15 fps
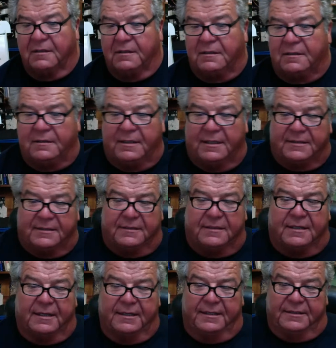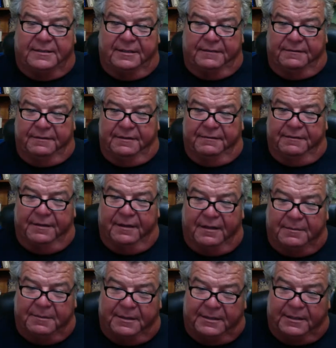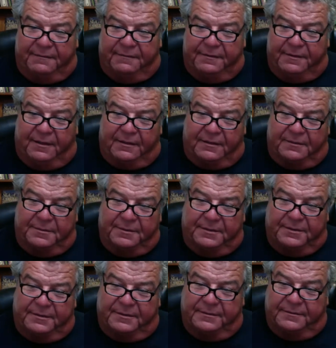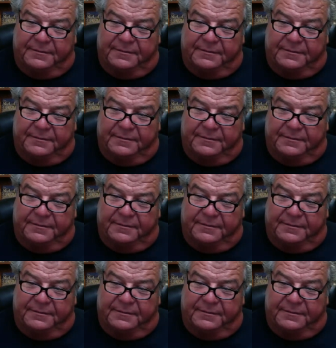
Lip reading: Oh, that's a good idea, Jeff. I never thought about that for the octopus.